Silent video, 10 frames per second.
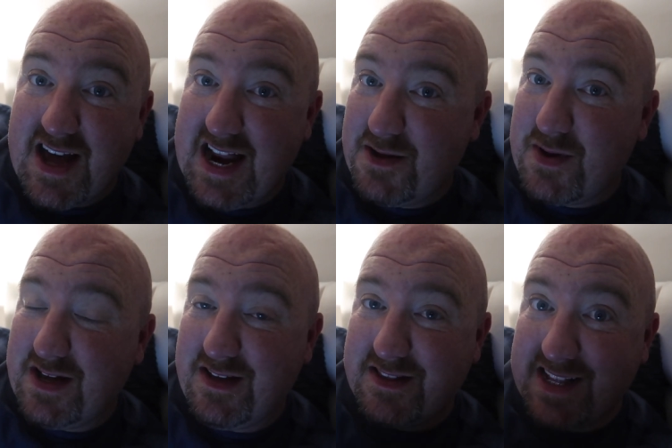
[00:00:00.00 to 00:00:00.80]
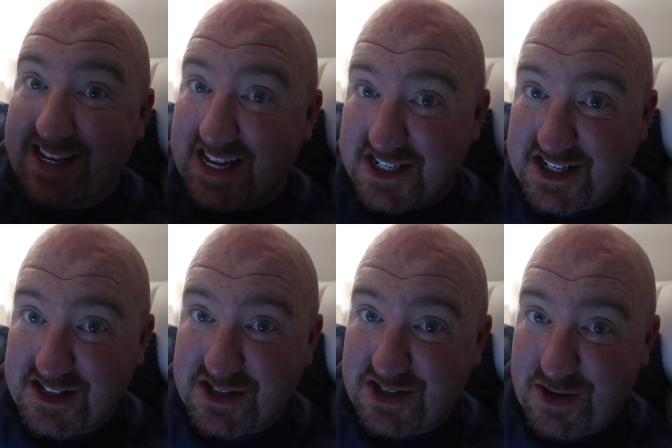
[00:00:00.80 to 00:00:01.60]
Anyway, didn't get a
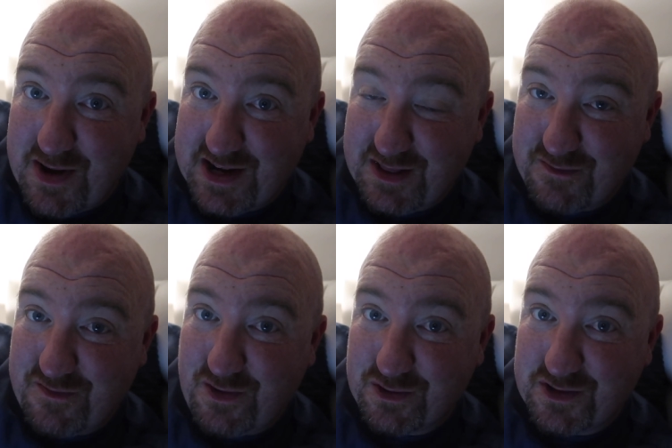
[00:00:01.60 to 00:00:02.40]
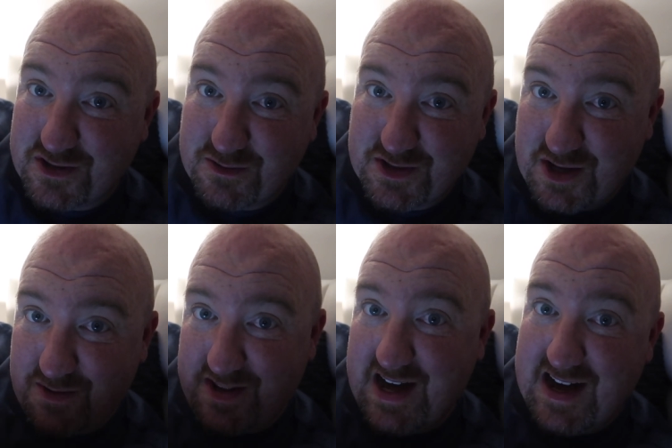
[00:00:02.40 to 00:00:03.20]
chance to do anything fun because I was
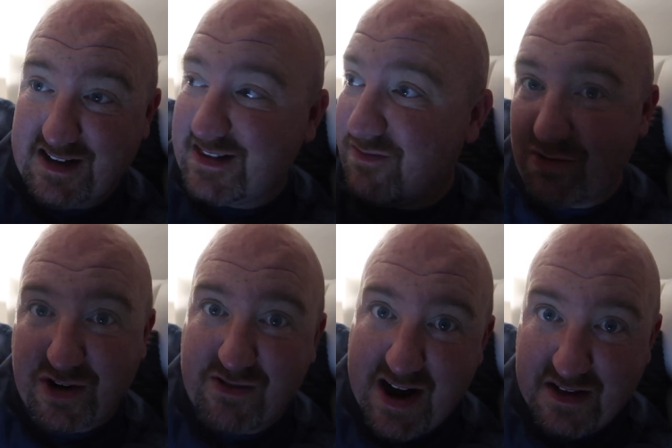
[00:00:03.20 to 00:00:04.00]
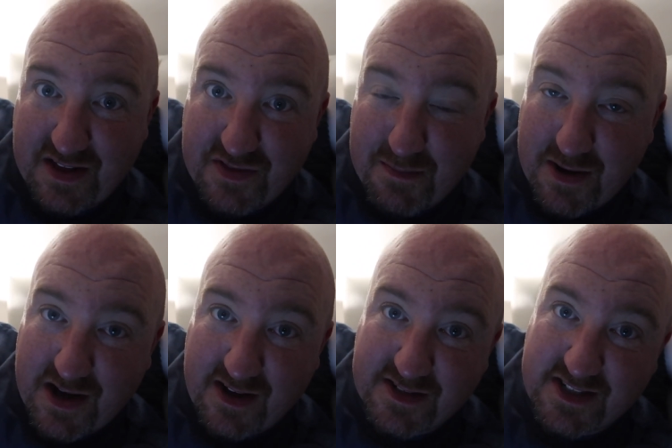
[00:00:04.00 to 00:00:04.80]
doing that and then running around after
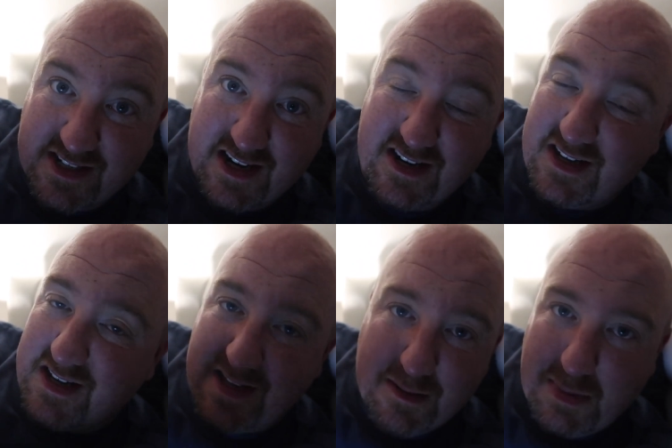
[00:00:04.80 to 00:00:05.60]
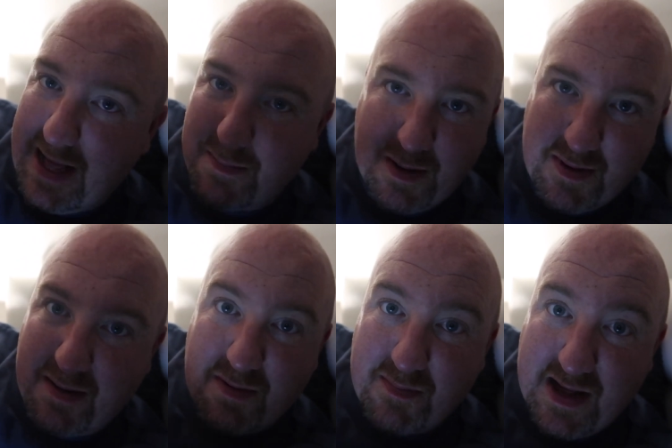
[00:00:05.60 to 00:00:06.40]
parts and then blah, blah,
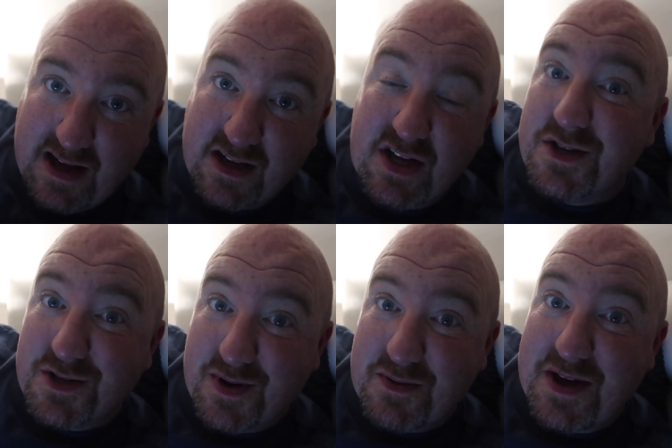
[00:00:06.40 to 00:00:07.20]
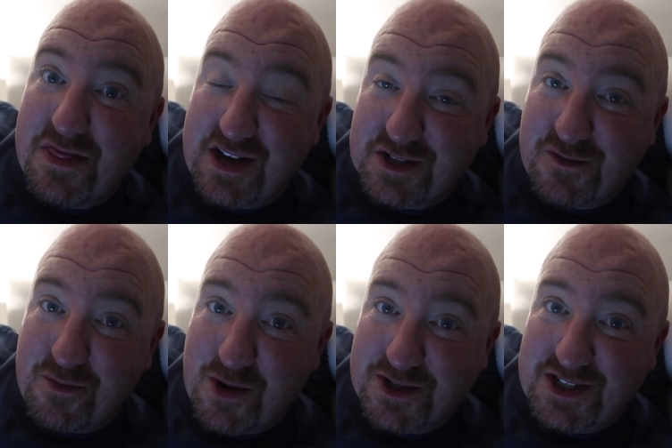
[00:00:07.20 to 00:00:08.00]
blah, blah, blah. So anyway, thanks for
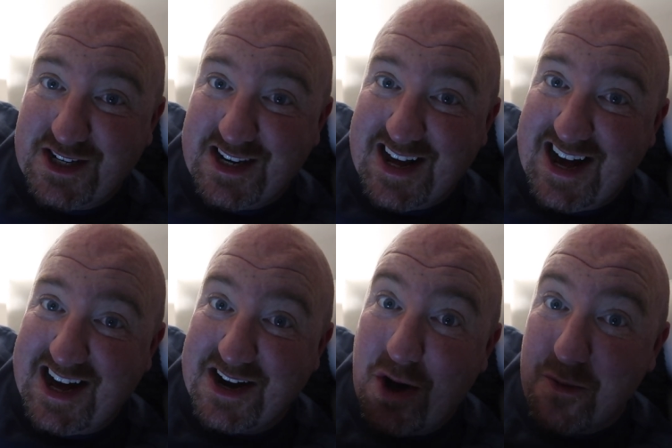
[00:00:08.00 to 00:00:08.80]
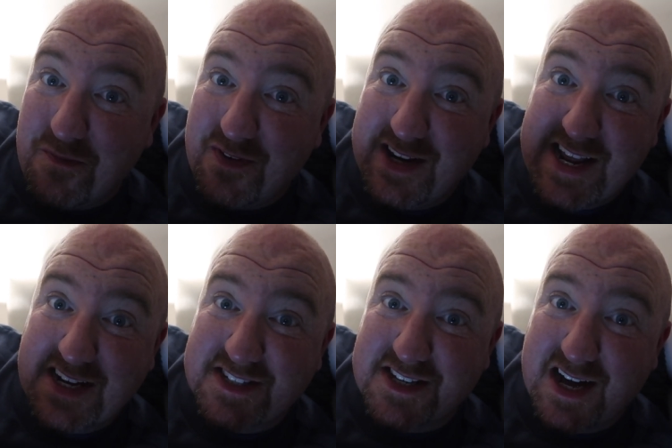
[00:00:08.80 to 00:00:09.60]
watching and hopefully
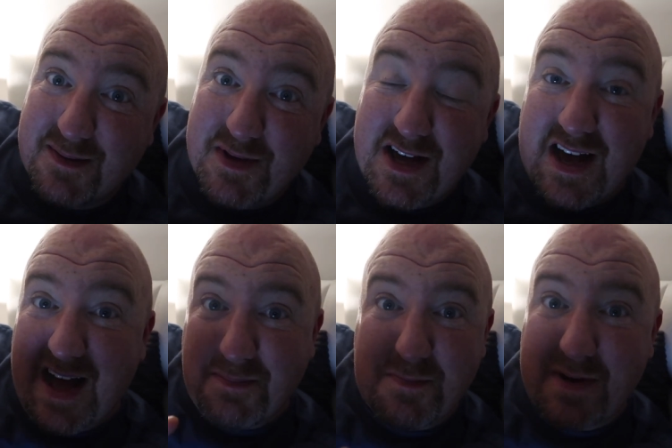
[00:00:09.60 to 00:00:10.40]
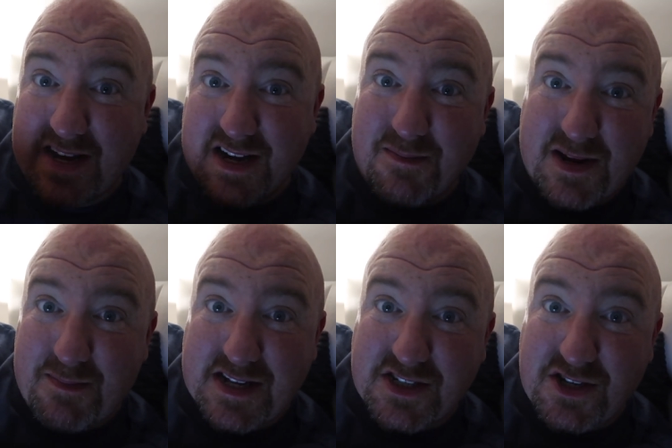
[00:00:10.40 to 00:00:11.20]
next time I'll be bringing a bit
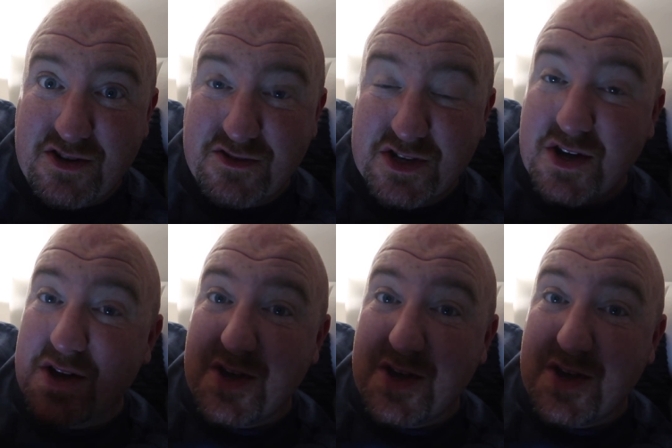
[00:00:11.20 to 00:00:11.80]
of better news.